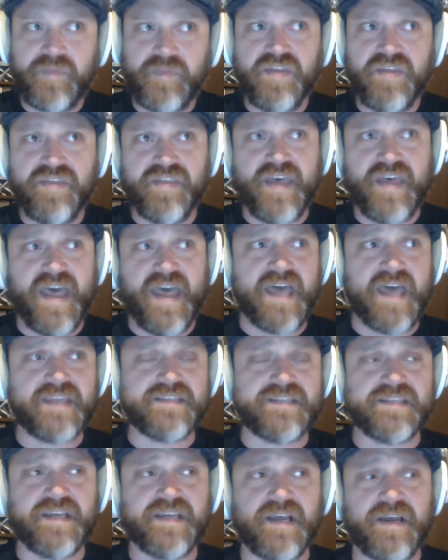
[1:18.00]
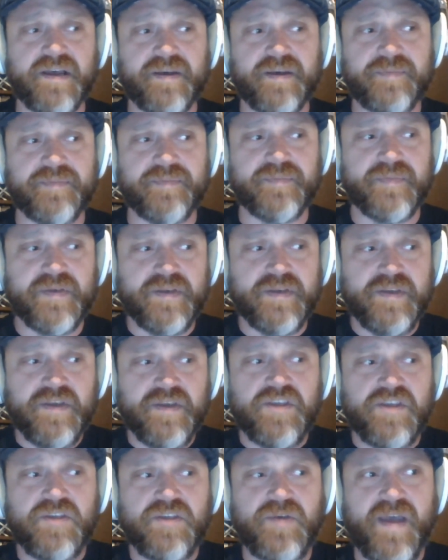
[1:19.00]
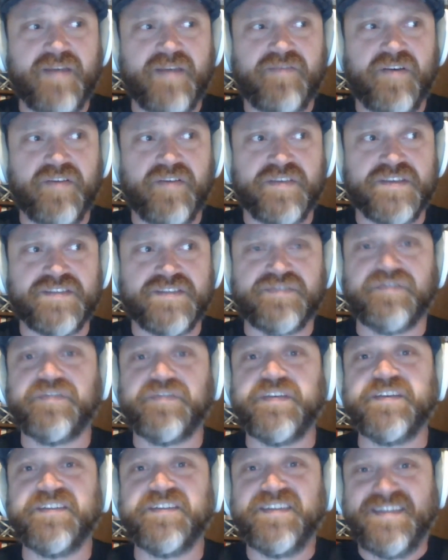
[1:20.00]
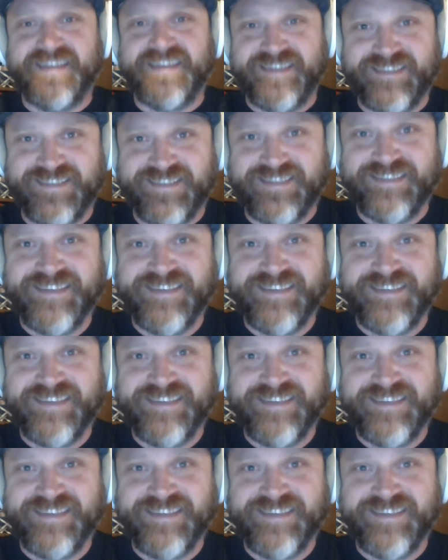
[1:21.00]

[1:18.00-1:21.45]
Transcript: That um, you have all these feelings